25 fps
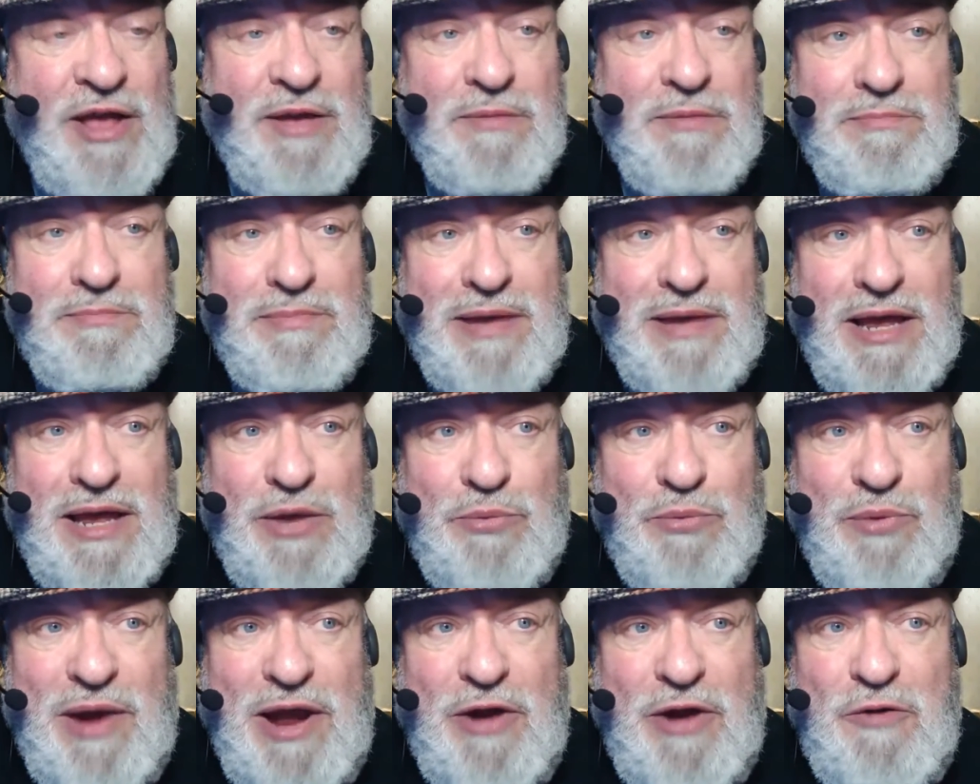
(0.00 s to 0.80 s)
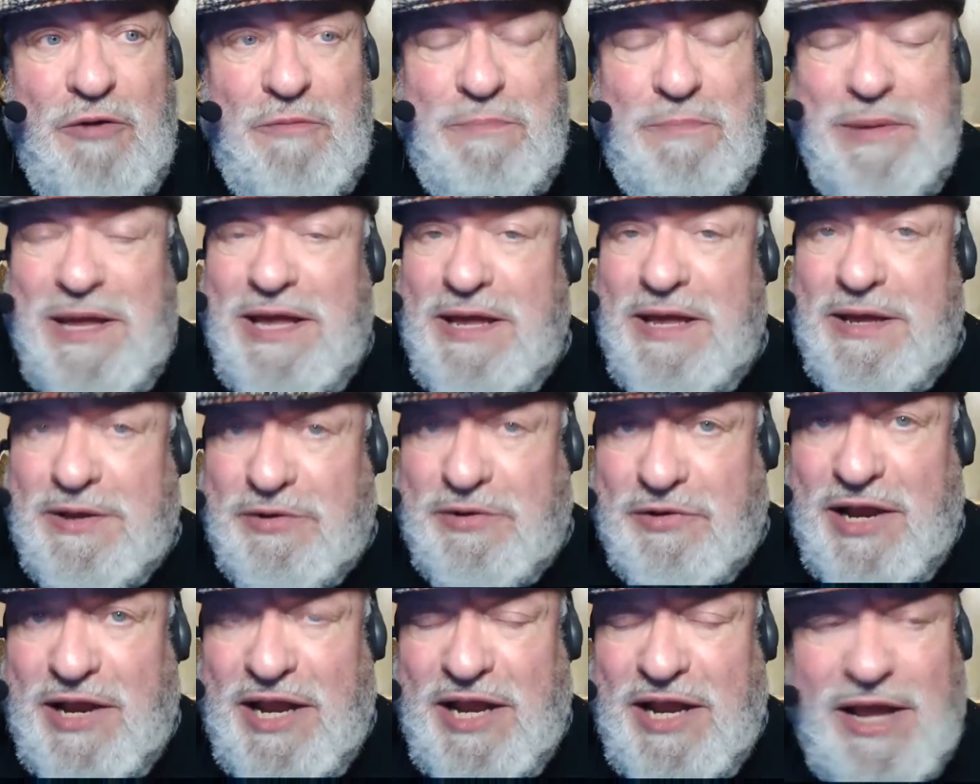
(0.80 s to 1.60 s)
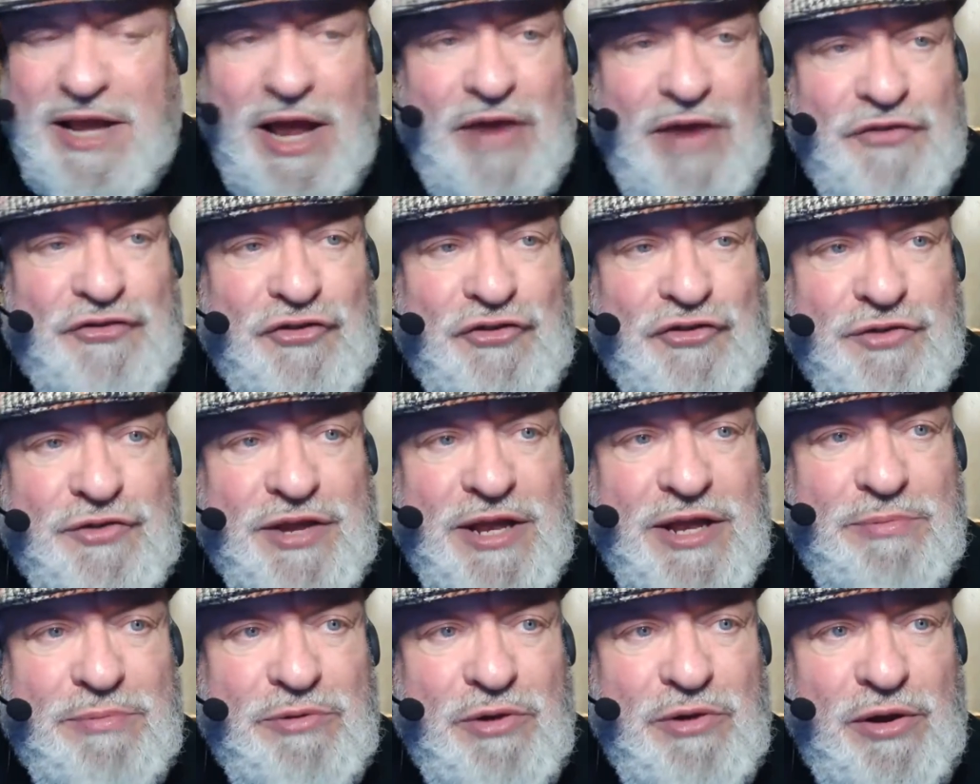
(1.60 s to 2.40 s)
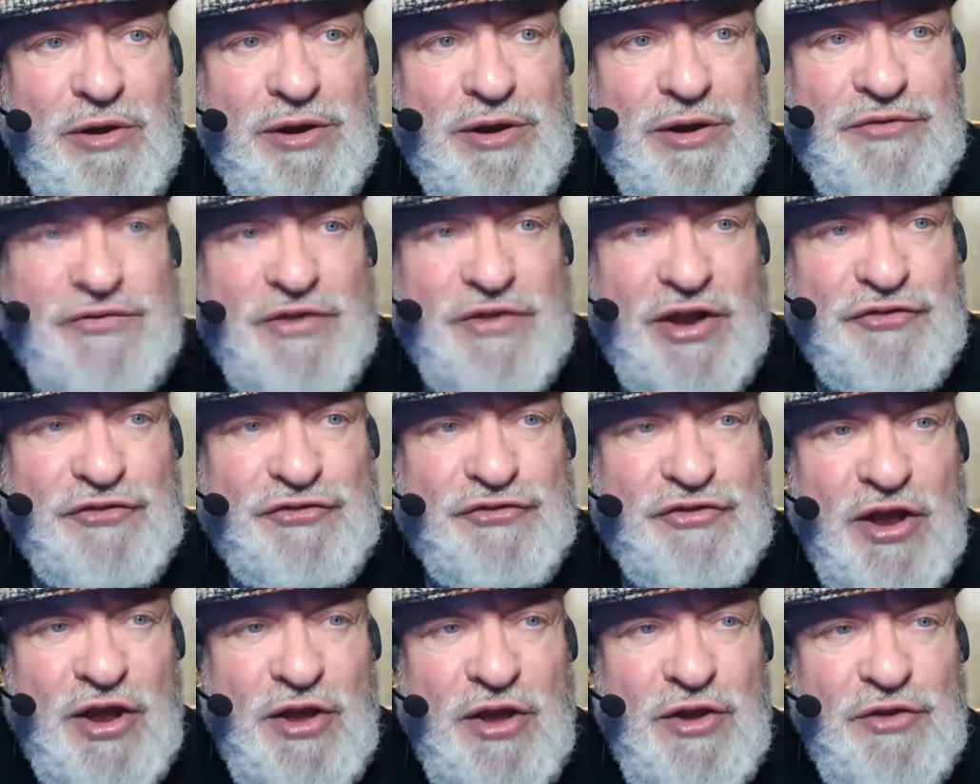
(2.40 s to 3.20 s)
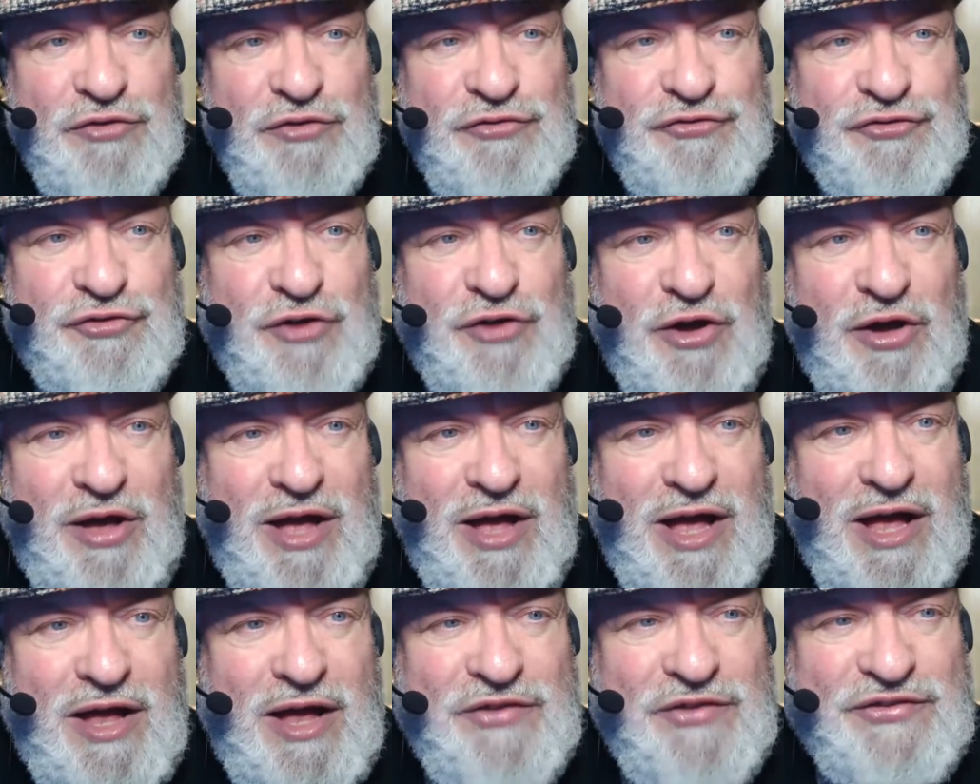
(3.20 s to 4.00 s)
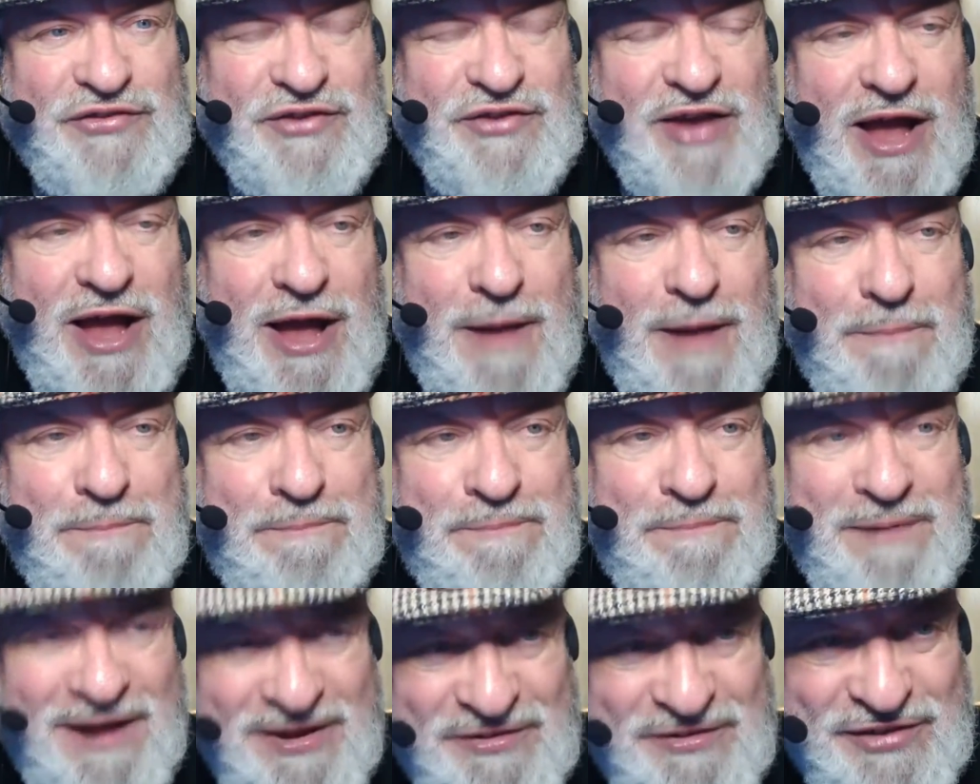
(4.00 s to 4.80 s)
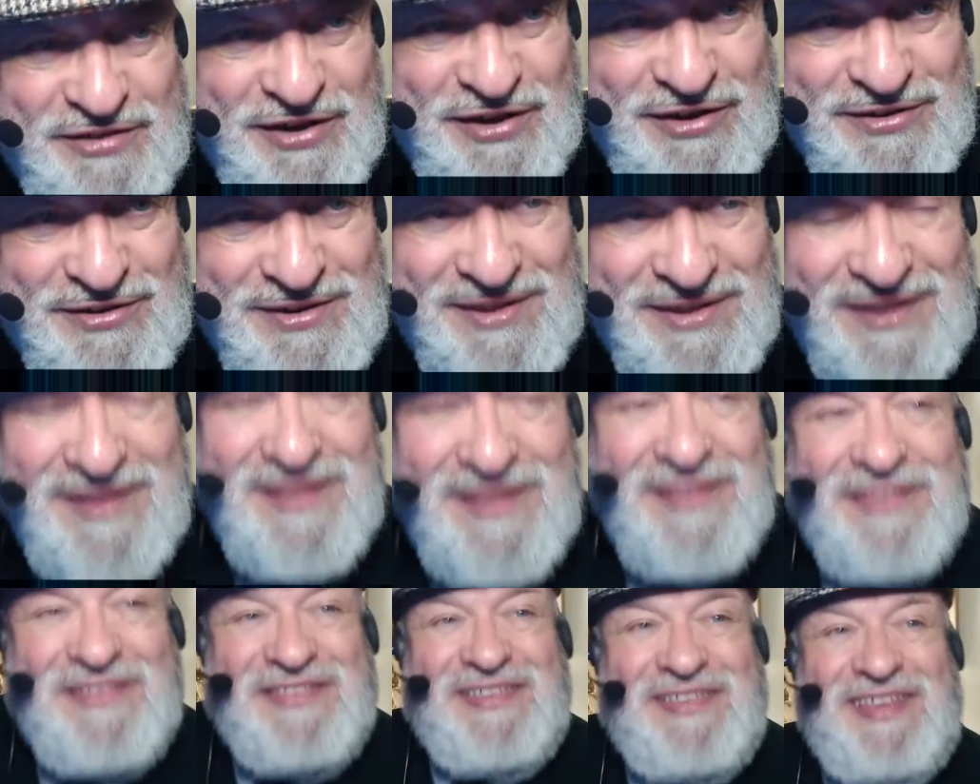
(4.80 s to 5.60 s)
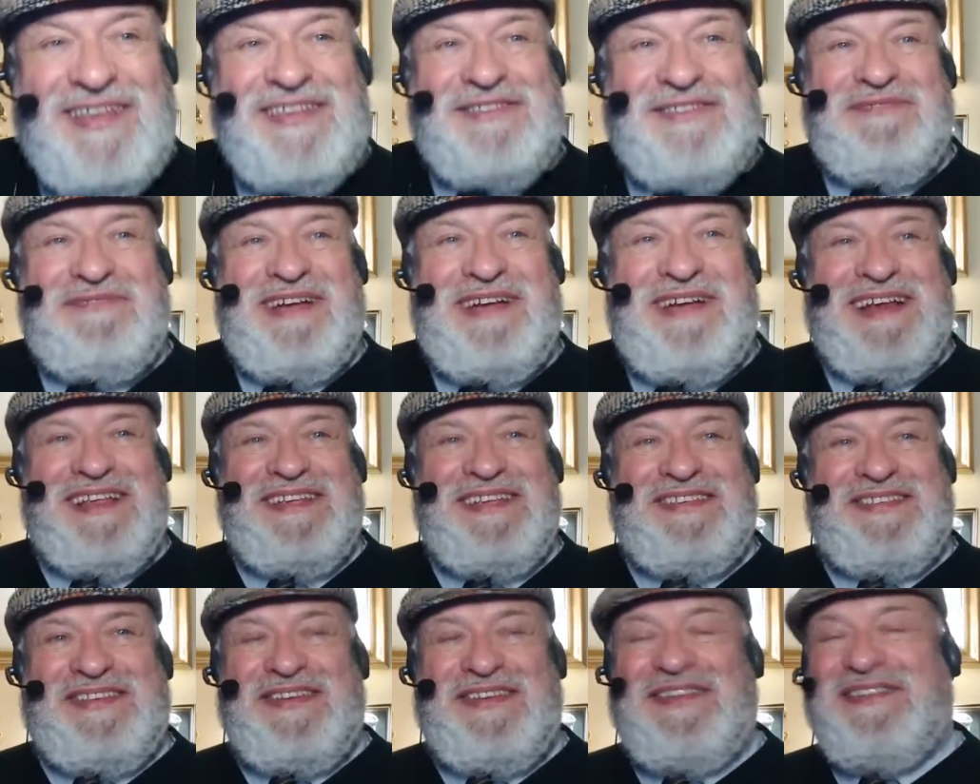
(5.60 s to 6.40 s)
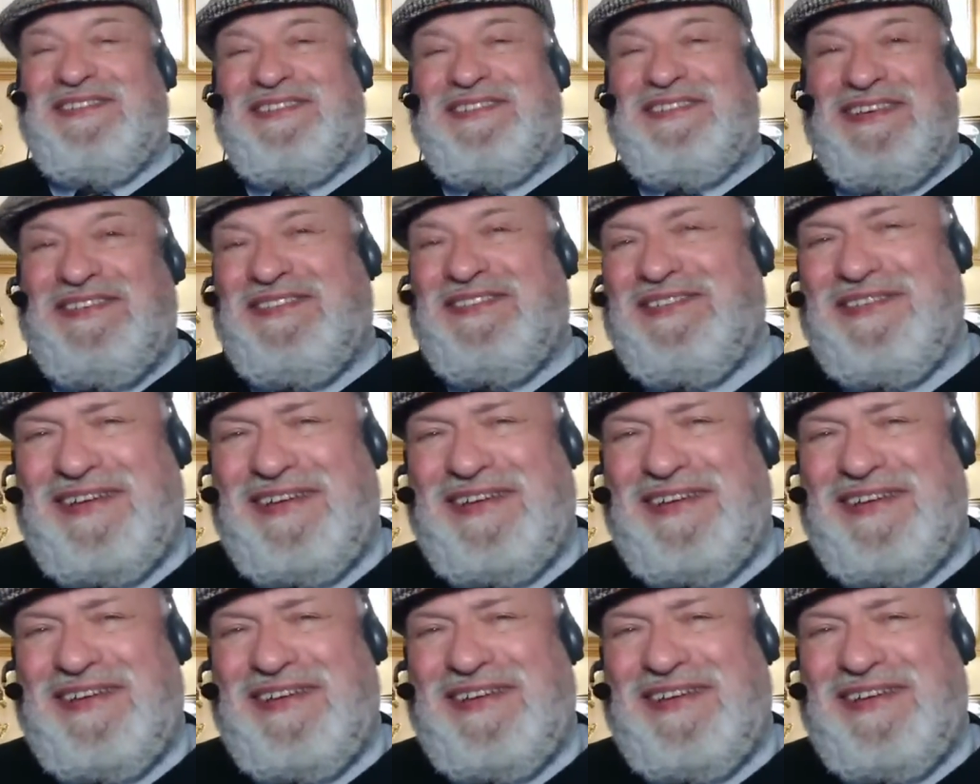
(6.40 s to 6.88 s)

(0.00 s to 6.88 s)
May well be, Craig. I shall keep you all in touch. Draw us our picture, says Welly Song. Did you